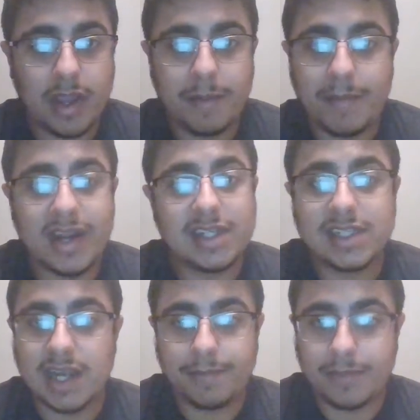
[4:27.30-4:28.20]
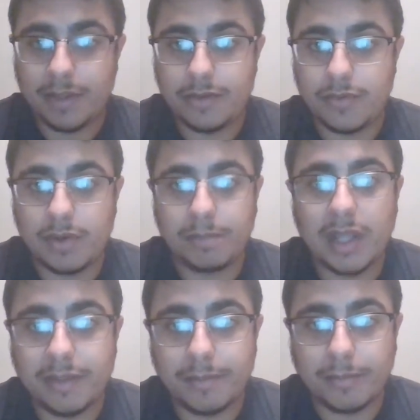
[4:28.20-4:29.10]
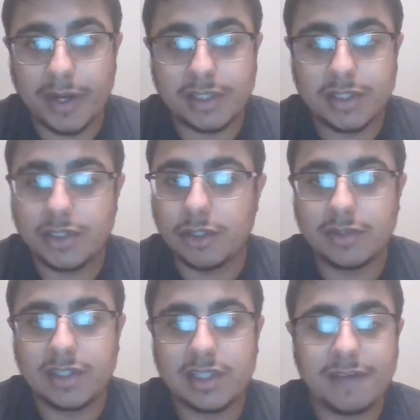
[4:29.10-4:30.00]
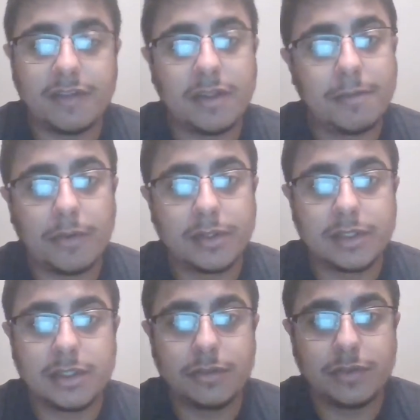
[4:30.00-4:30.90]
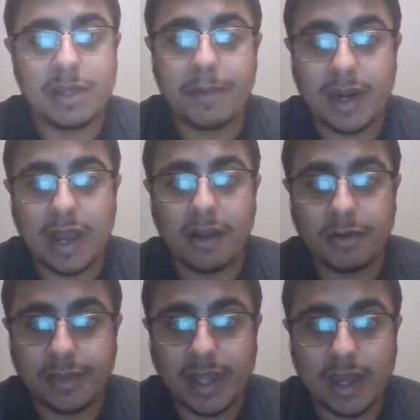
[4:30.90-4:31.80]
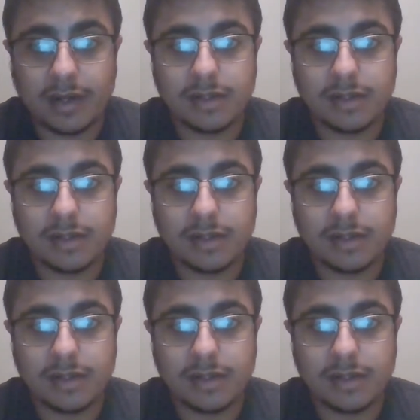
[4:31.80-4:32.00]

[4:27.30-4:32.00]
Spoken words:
anytime that you apply the brakes, so it's definitely important to keep an eye on that.